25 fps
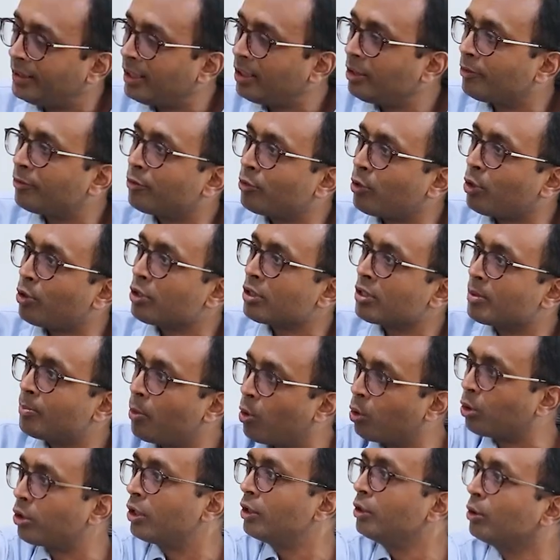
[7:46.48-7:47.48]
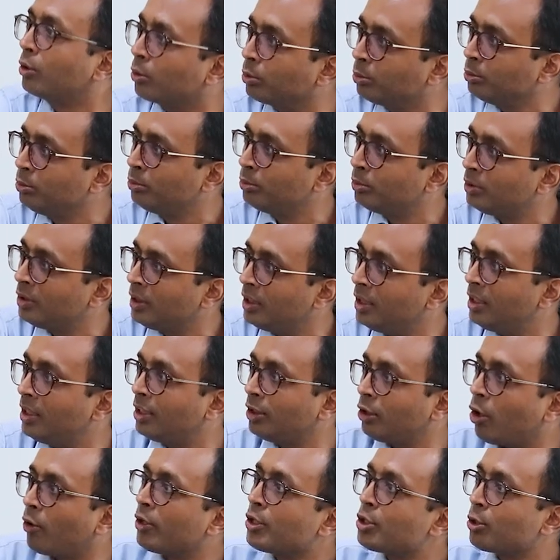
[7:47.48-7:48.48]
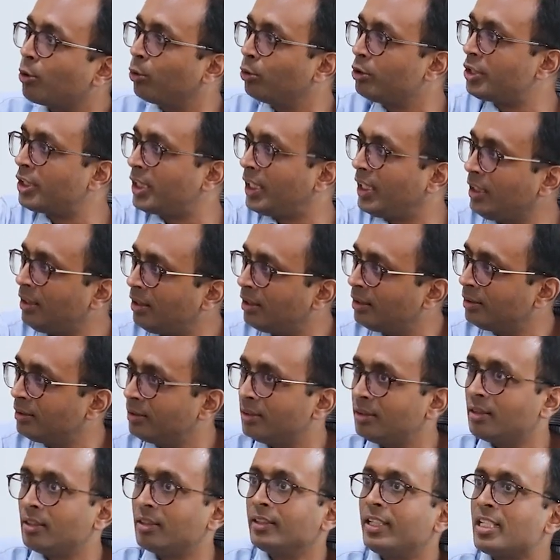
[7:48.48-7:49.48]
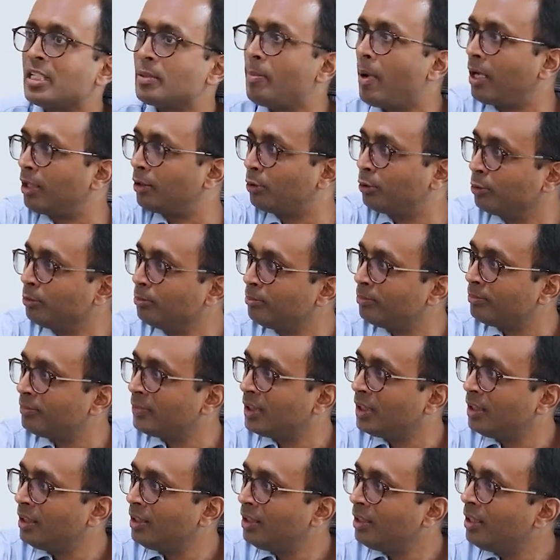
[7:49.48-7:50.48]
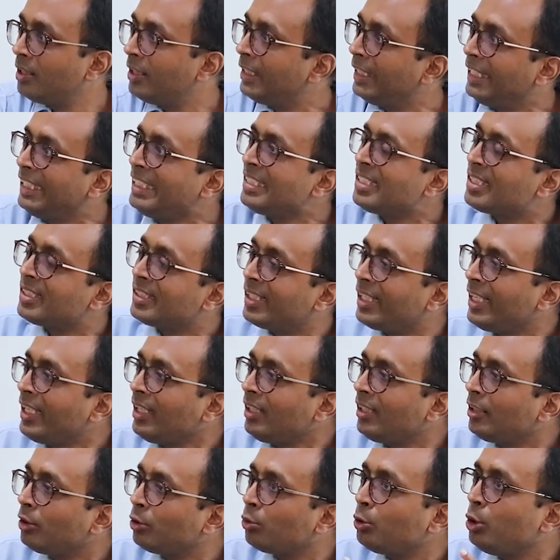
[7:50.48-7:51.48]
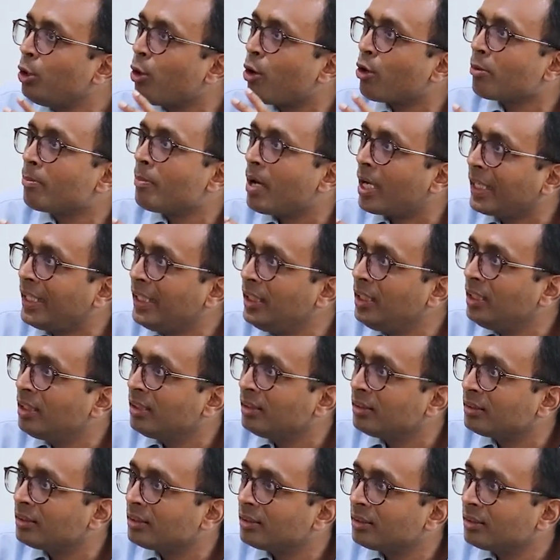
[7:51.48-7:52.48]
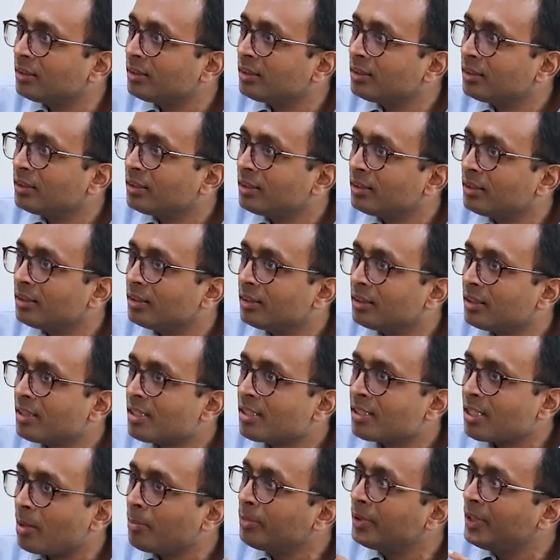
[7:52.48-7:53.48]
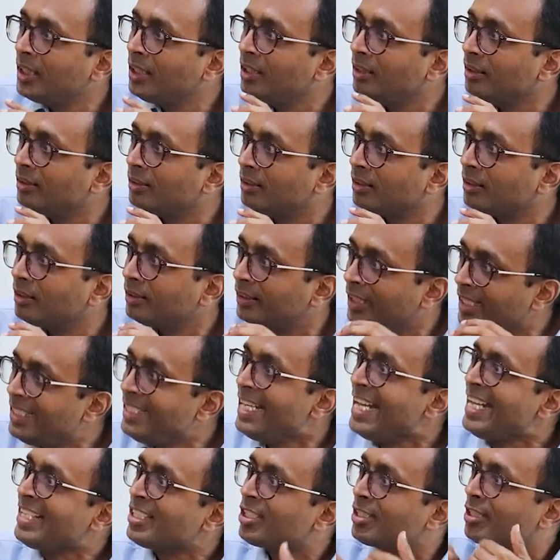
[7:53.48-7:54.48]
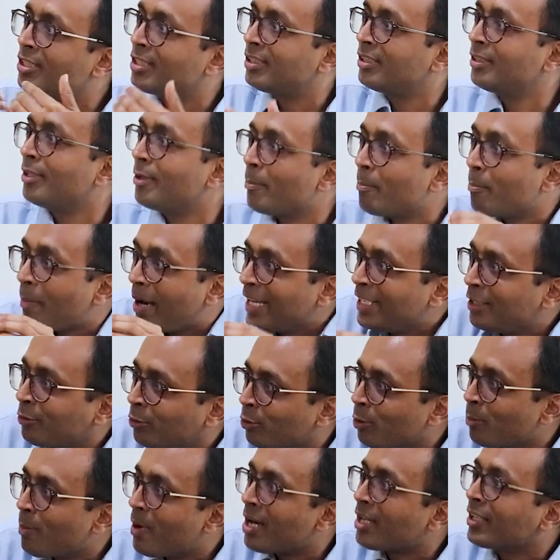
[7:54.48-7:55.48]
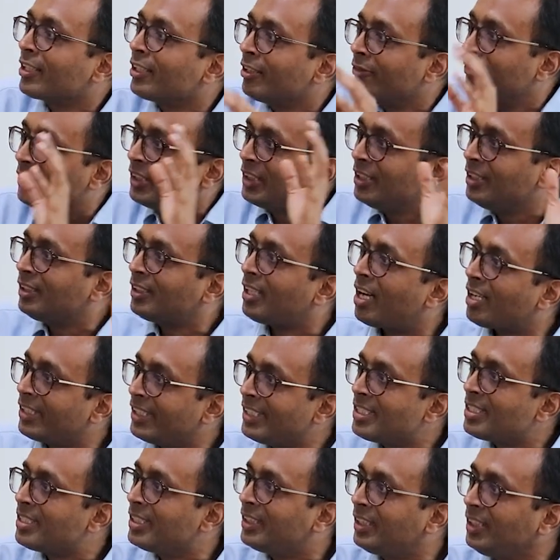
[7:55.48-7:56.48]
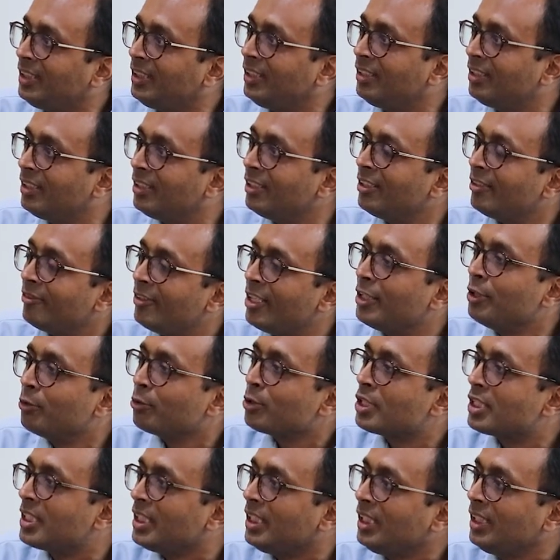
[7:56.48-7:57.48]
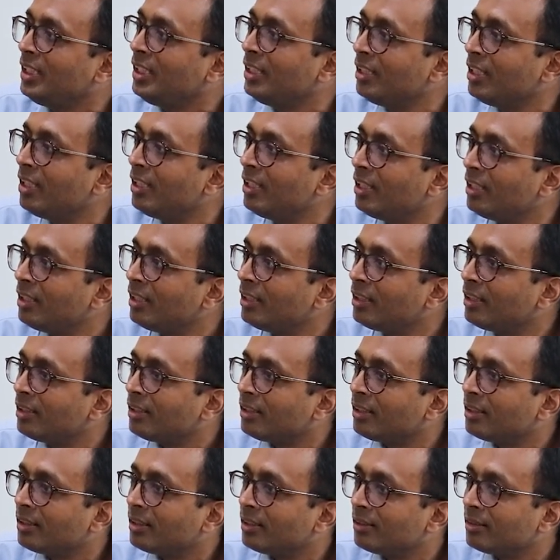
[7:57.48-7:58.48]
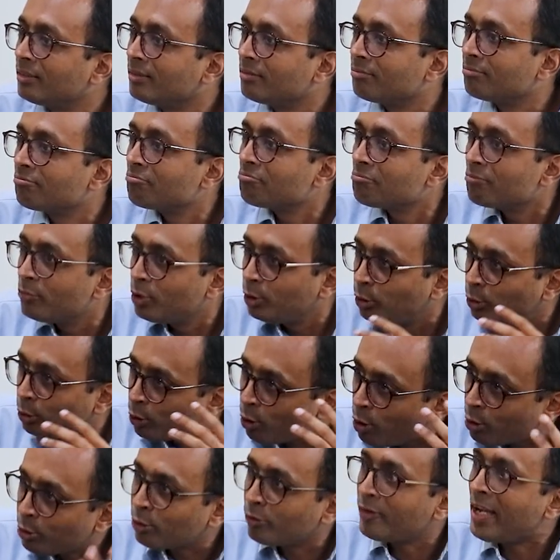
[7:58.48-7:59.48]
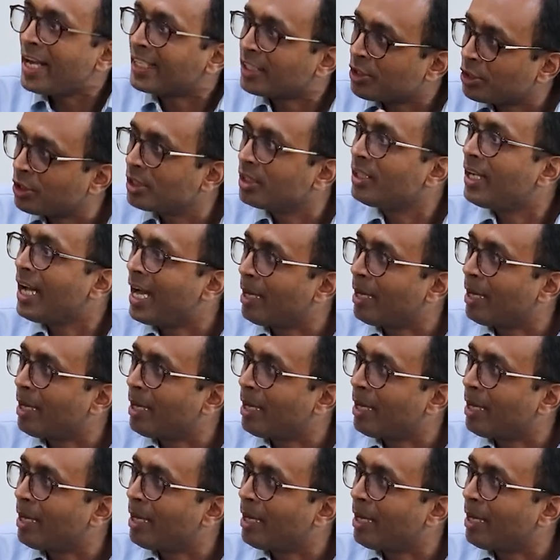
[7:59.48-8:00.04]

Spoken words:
Then of course, Pokhran Group. Now it's Kolshet, there's Balkum. Is there, to your mind, something, the next micro market within Thane city where you see lot of action